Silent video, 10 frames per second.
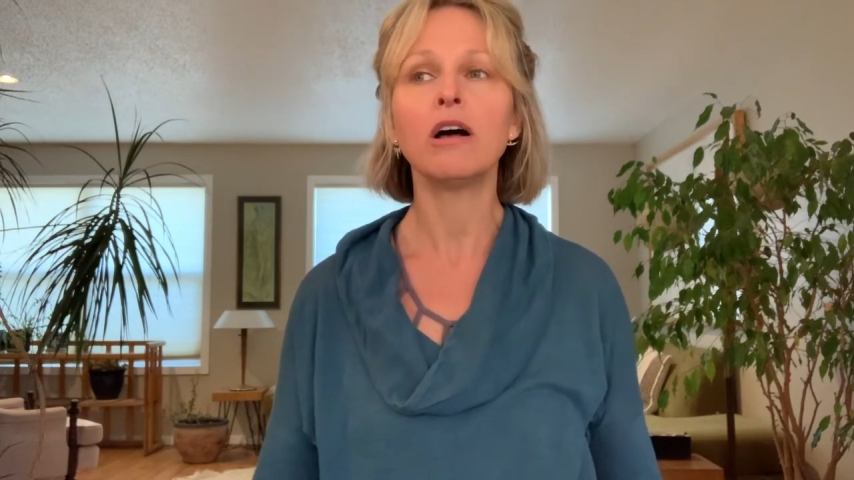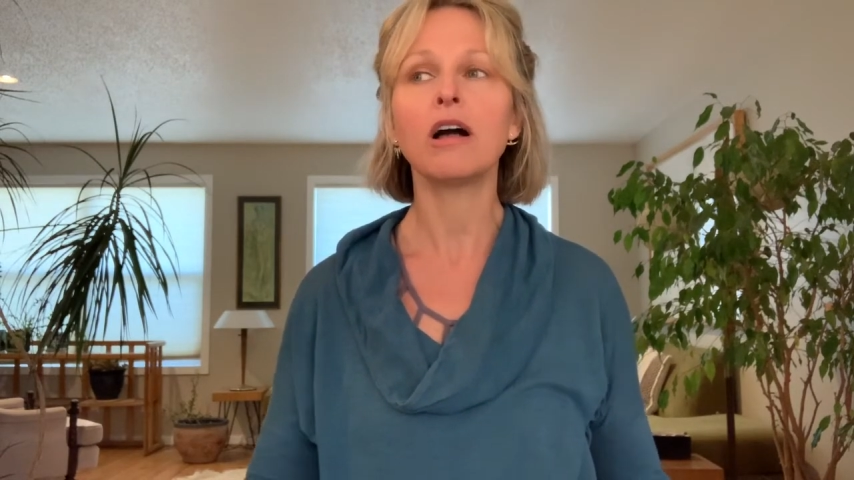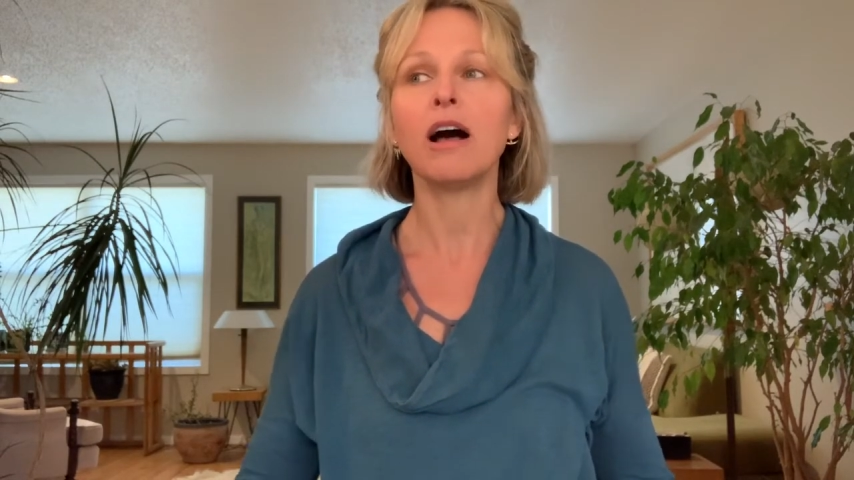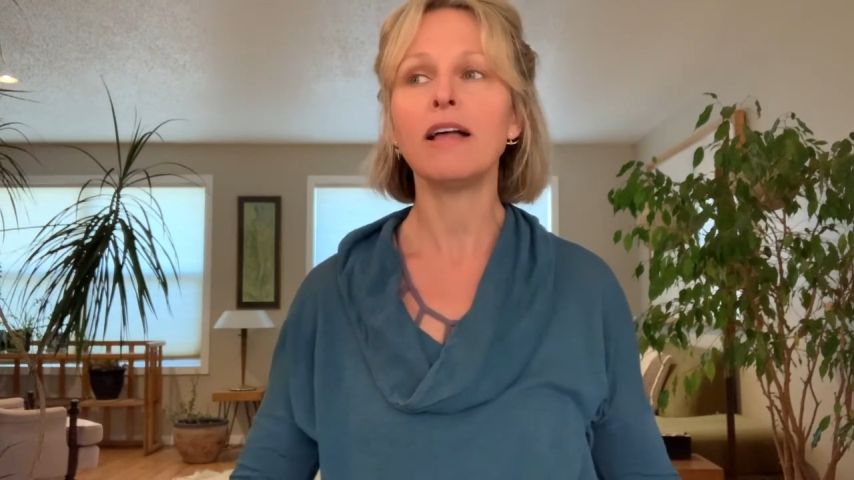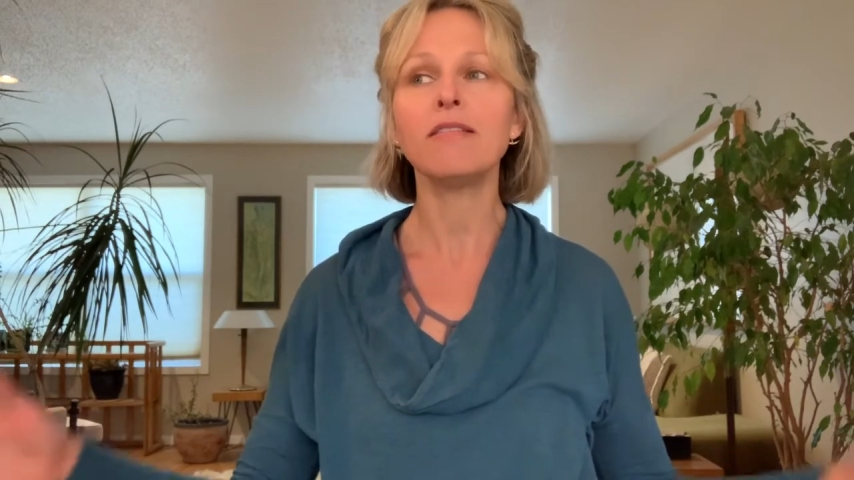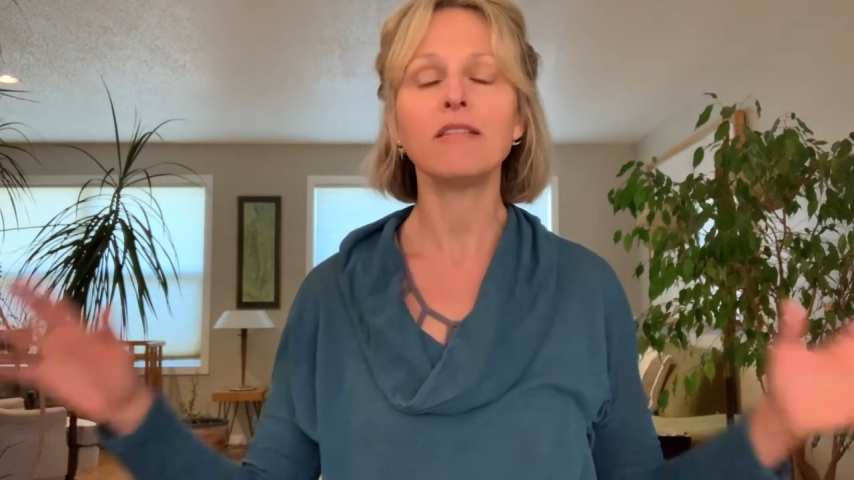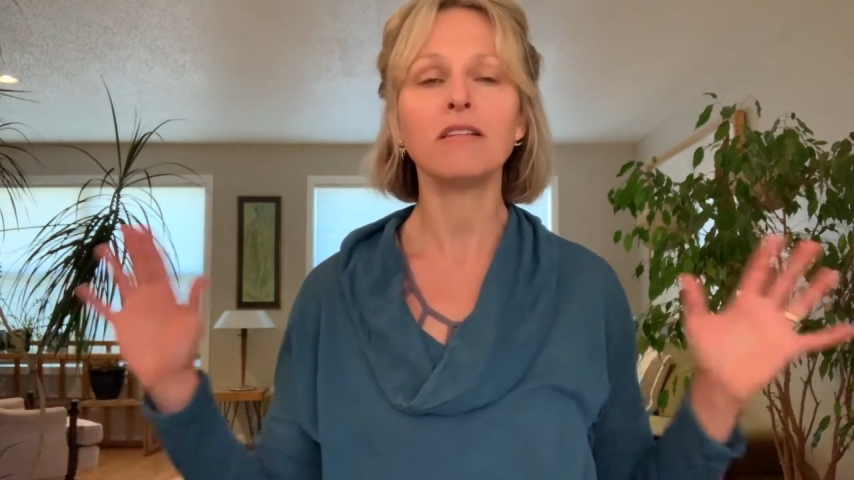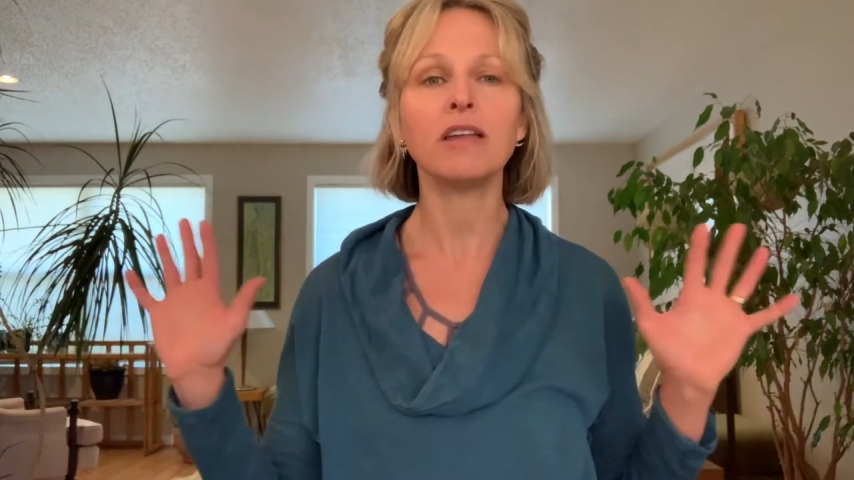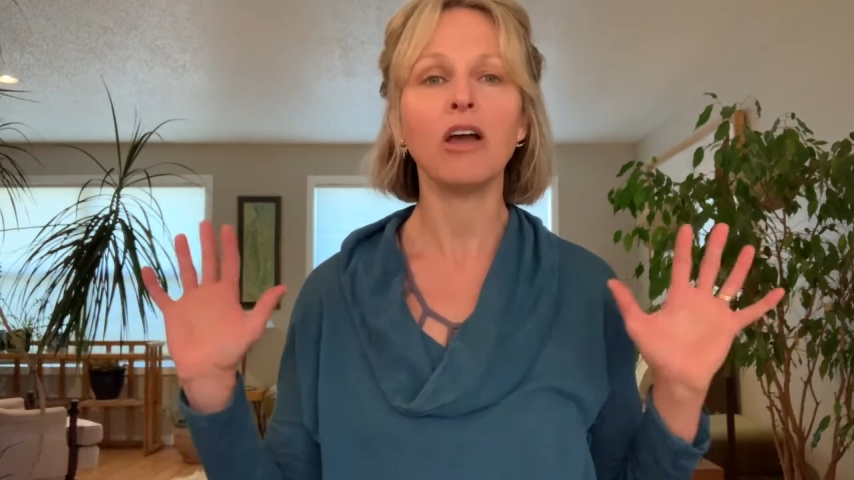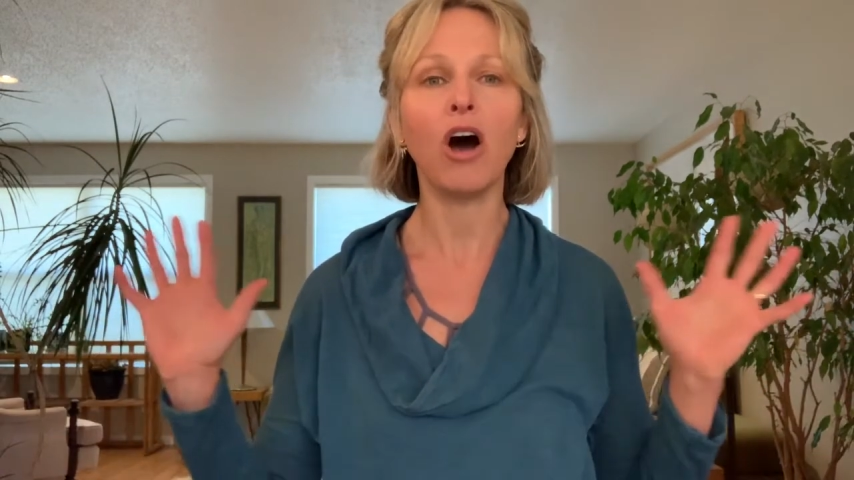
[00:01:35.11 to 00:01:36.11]

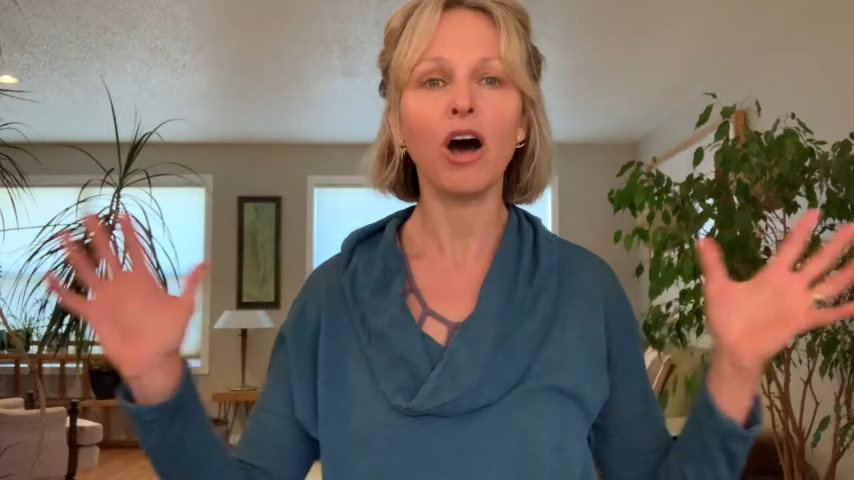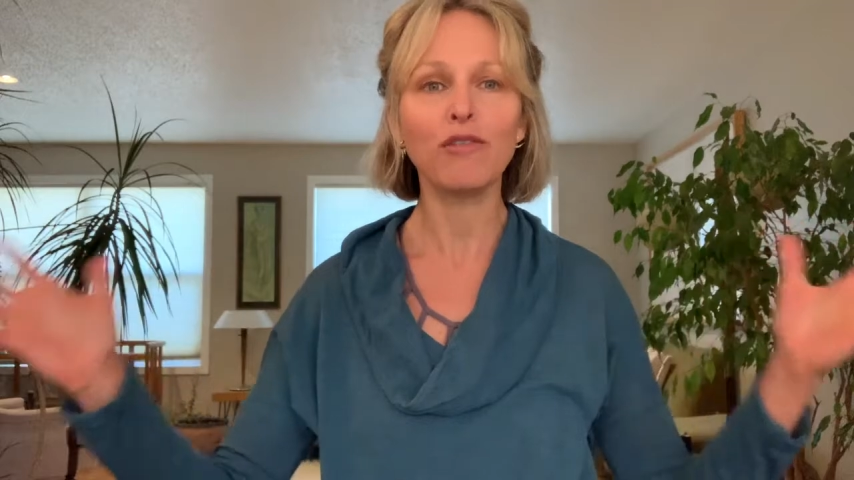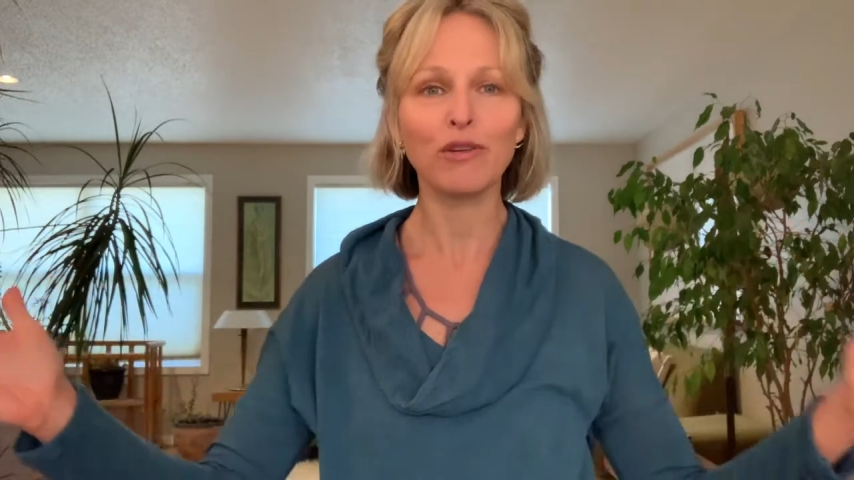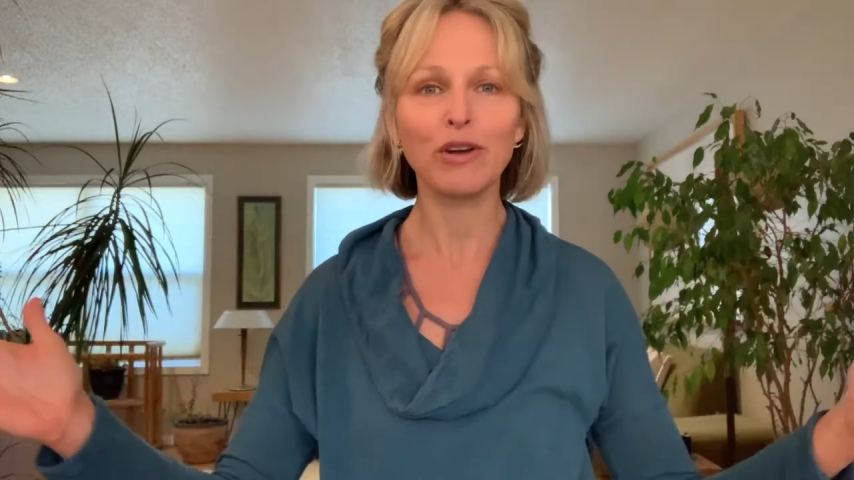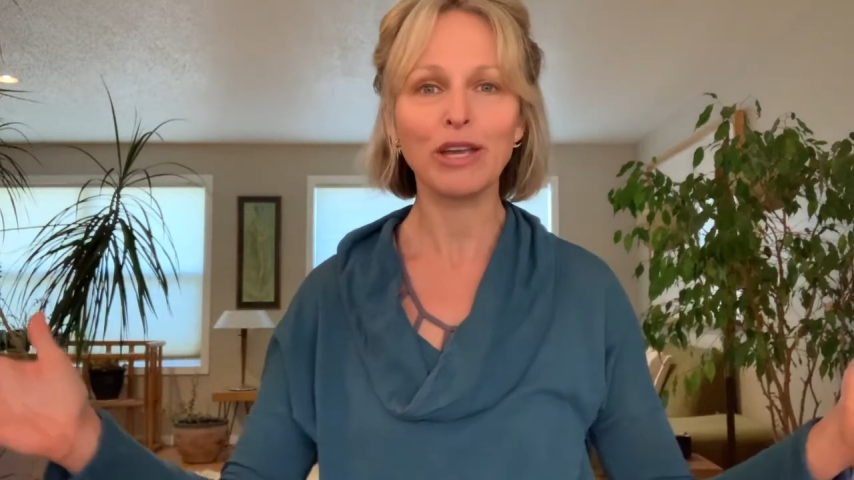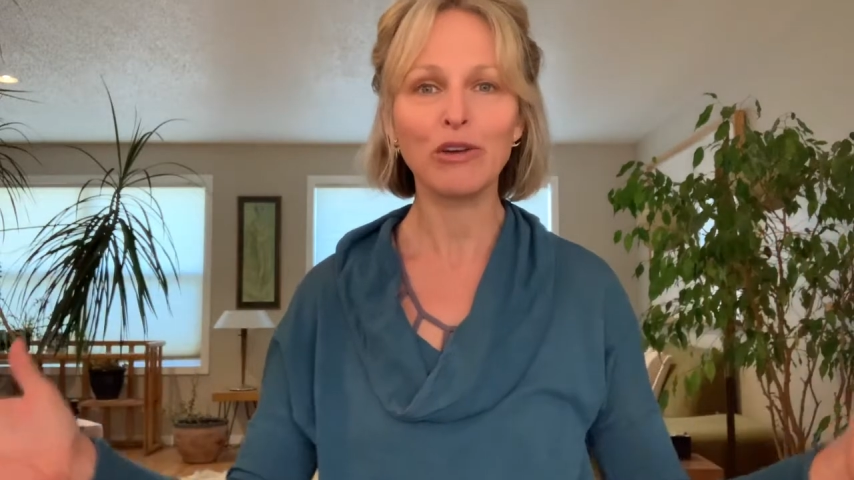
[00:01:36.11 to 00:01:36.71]
constantly offering